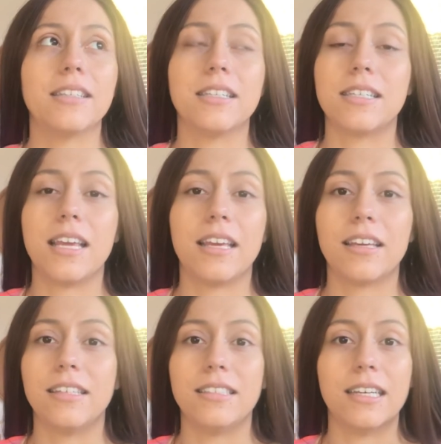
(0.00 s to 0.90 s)
it
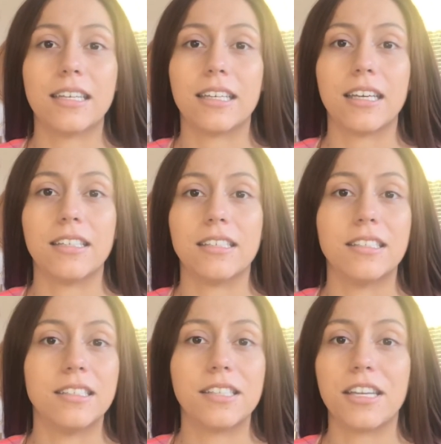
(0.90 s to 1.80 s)
taken decades
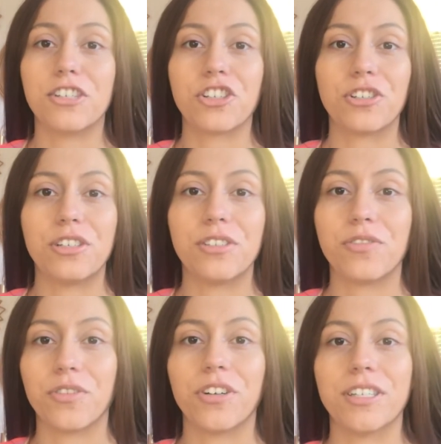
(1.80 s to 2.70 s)
and centuries
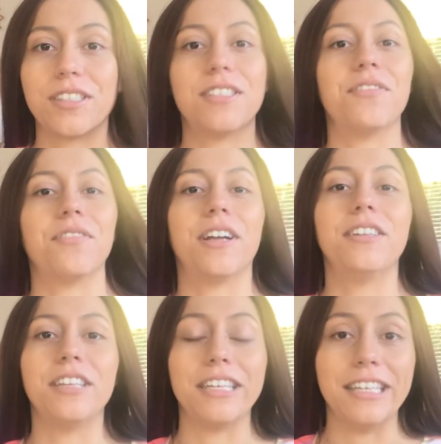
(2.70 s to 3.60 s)
for us to
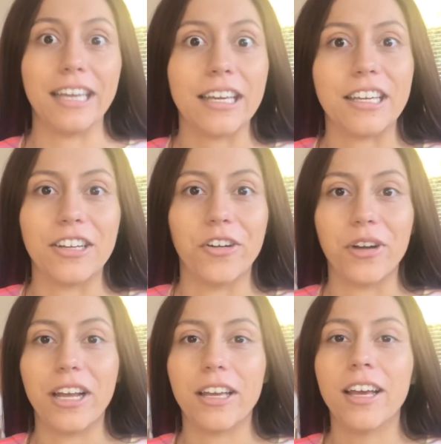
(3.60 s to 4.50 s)
finally get here,
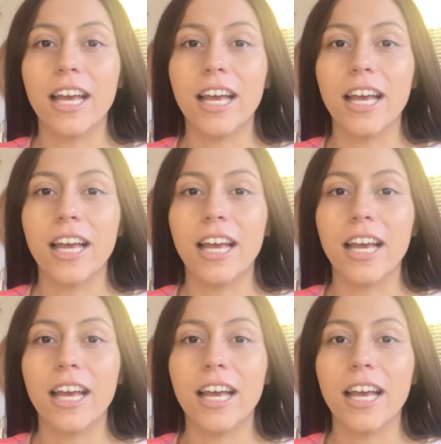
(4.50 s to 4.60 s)
right?